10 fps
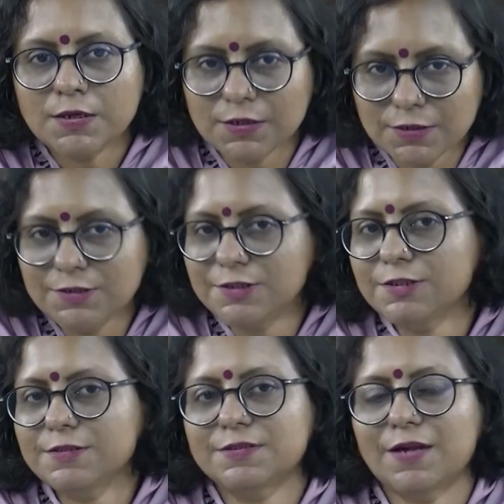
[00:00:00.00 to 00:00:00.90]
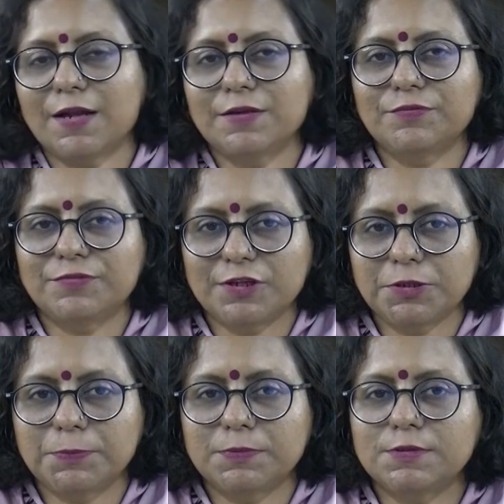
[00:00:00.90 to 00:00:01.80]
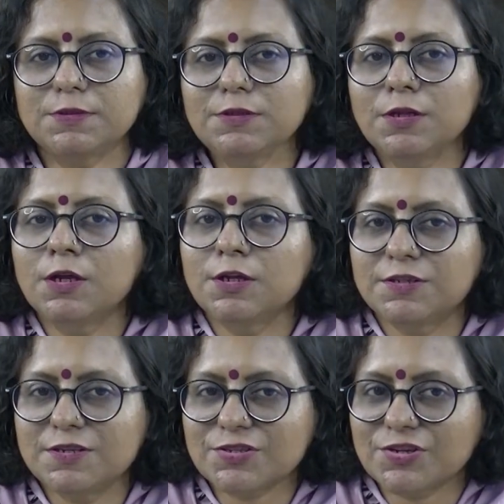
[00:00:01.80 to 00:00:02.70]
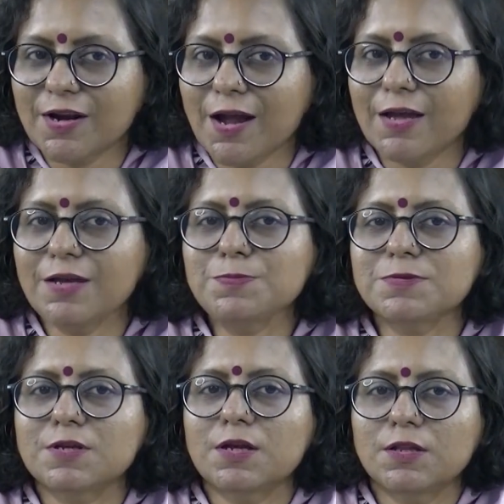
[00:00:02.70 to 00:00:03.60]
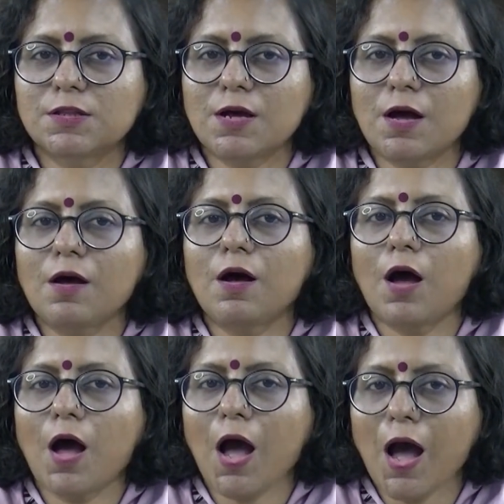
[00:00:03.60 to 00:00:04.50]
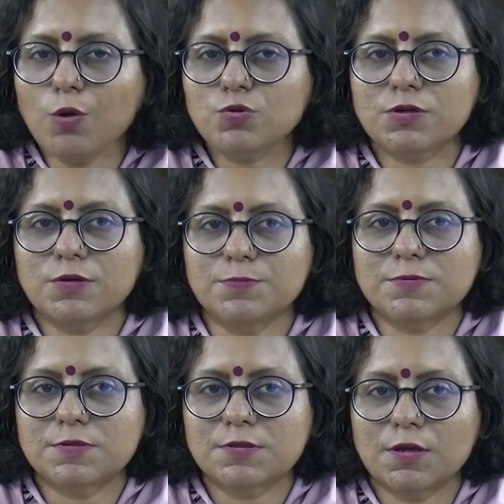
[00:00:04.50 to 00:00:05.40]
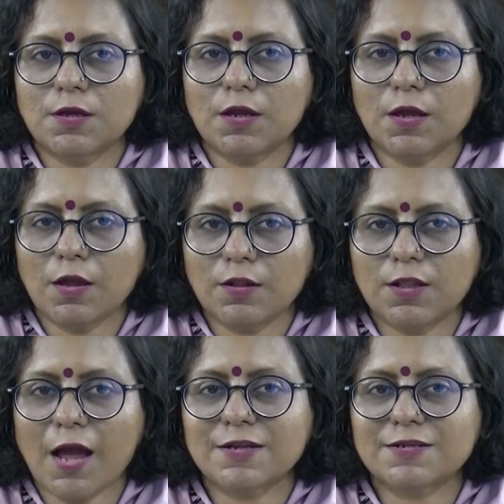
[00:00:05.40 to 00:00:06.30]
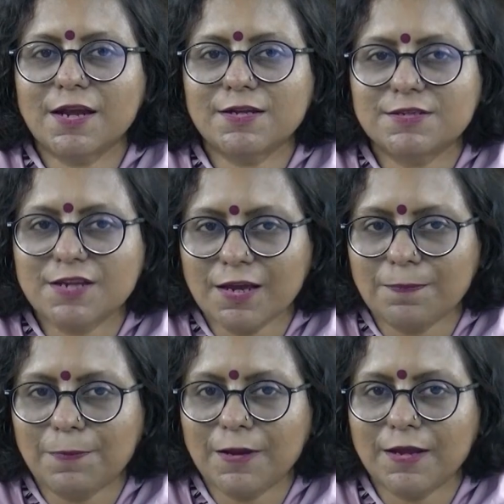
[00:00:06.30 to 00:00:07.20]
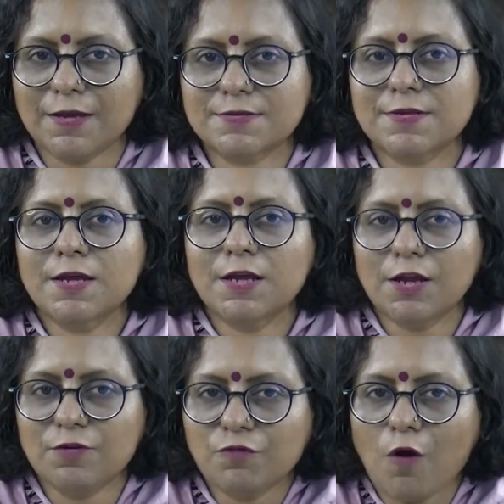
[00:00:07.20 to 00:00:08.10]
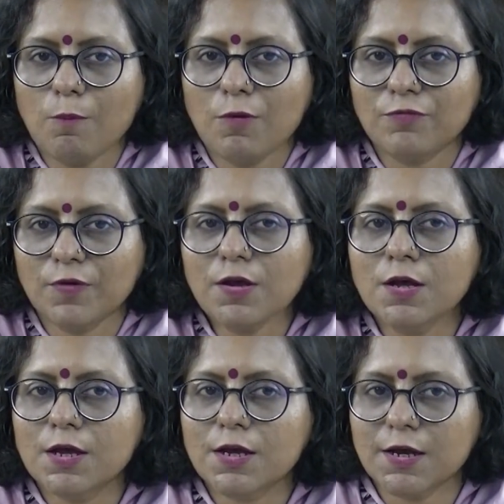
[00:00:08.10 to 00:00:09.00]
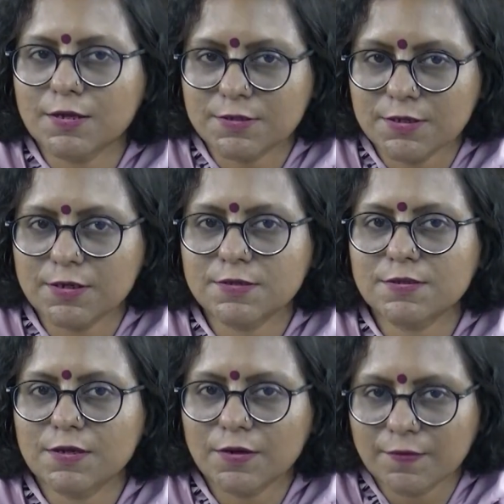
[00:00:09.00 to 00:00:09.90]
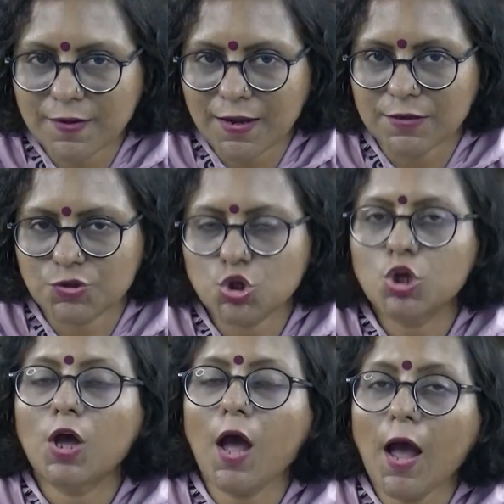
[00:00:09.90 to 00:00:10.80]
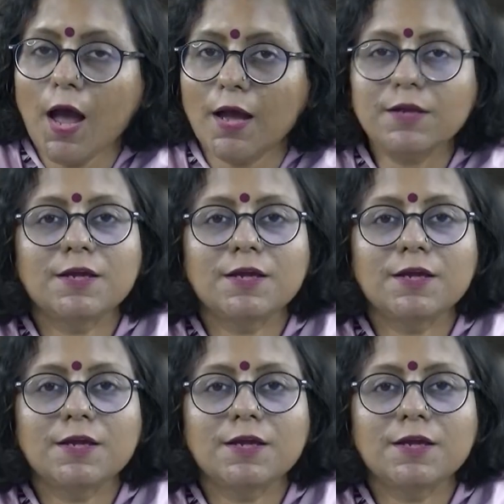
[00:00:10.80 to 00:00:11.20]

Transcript: Continuous random variable describes the outcomes that can take place in form of a continuous range, and